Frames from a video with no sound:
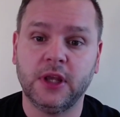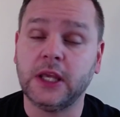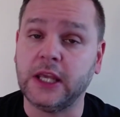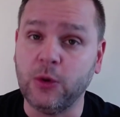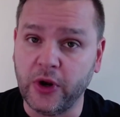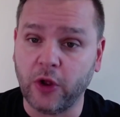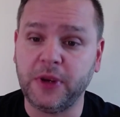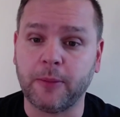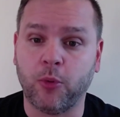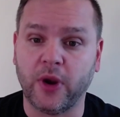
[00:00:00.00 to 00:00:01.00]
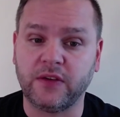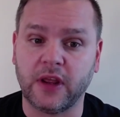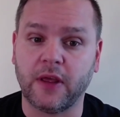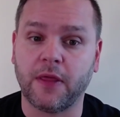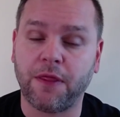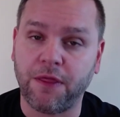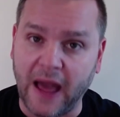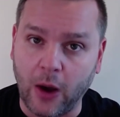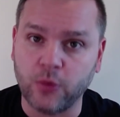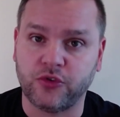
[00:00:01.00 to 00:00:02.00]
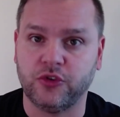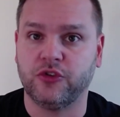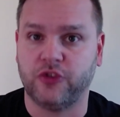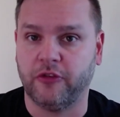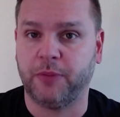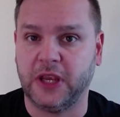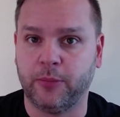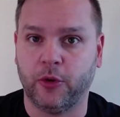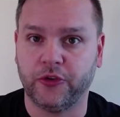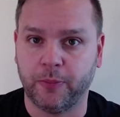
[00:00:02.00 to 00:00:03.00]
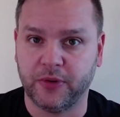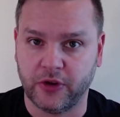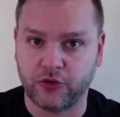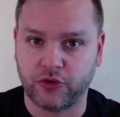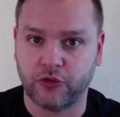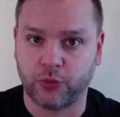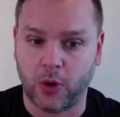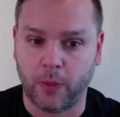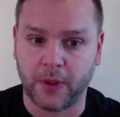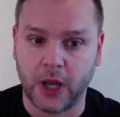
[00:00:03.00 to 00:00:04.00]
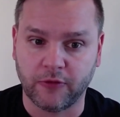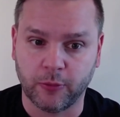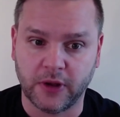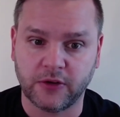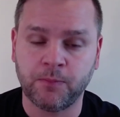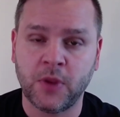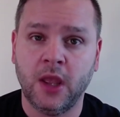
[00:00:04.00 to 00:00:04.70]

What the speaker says: he will be appointing thousands of people to positions throughout the government.